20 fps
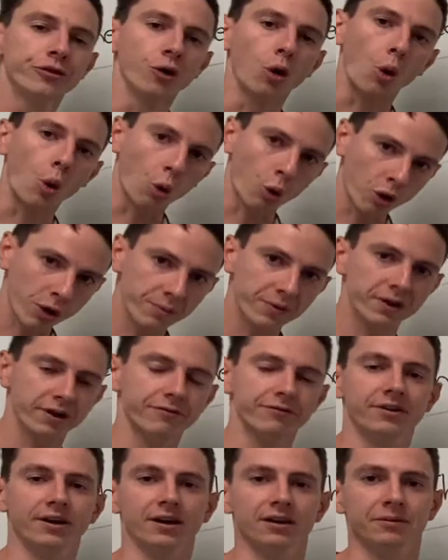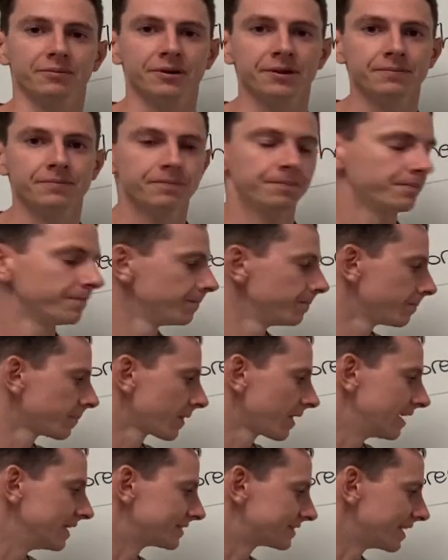the orbit of an element
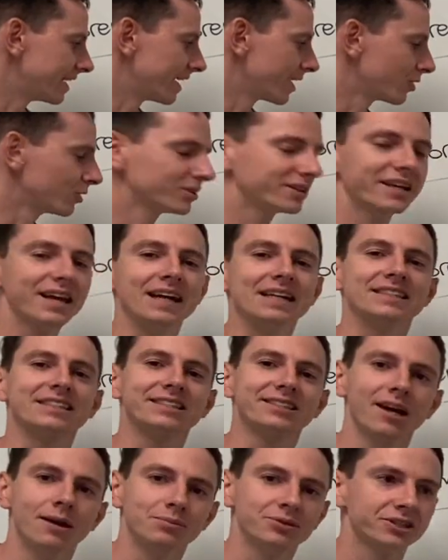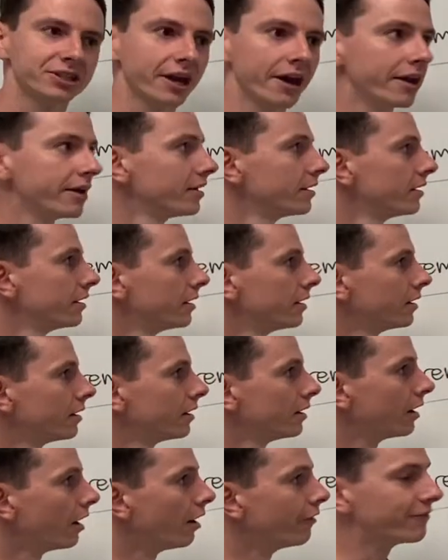is inherently a subset
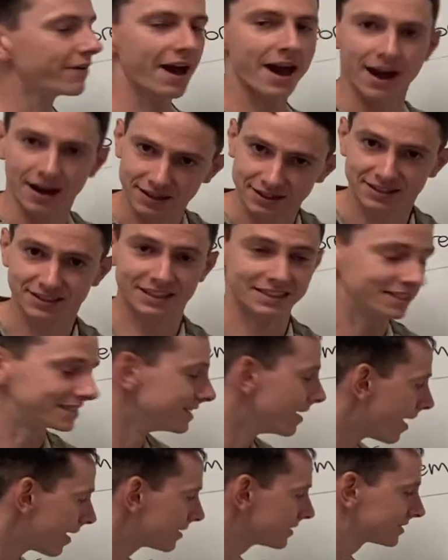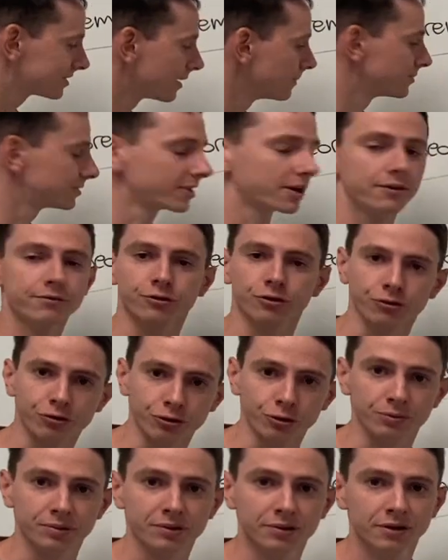of X. It's not a subset of a
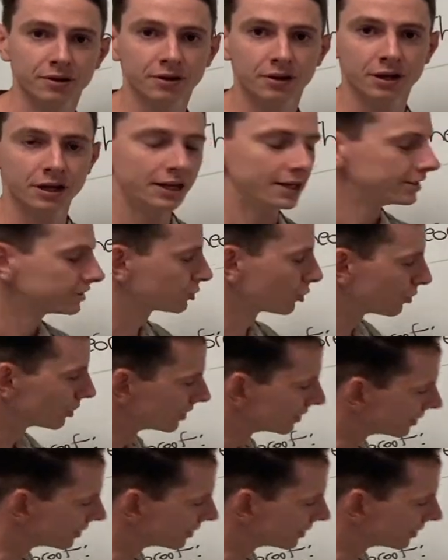group. So the